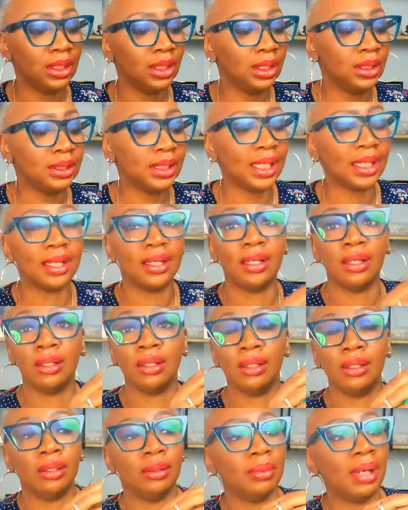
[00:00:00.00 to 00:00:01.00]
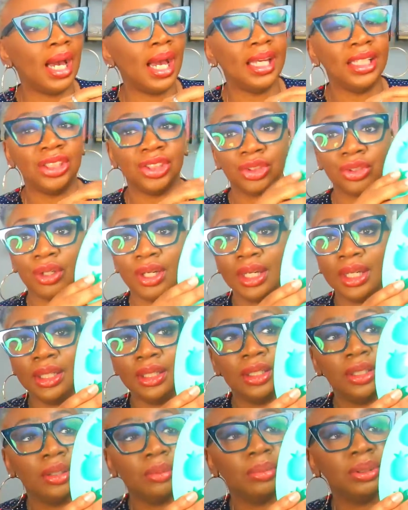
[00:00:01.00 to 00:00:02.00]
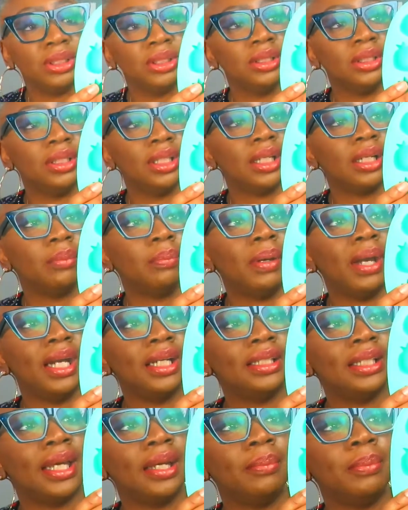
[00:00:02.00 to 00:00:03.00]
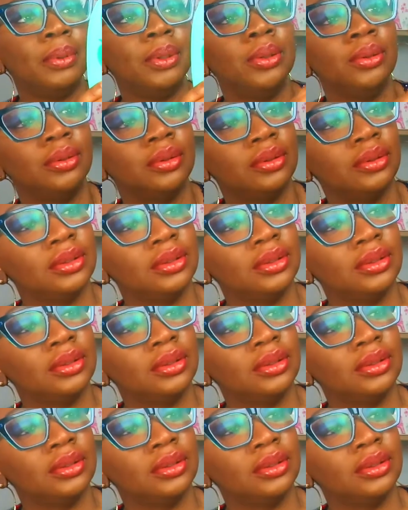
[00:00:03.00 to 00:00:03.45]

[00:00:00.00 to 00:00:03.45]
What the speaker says: it's like a ice tray, but it looks like a pineapple.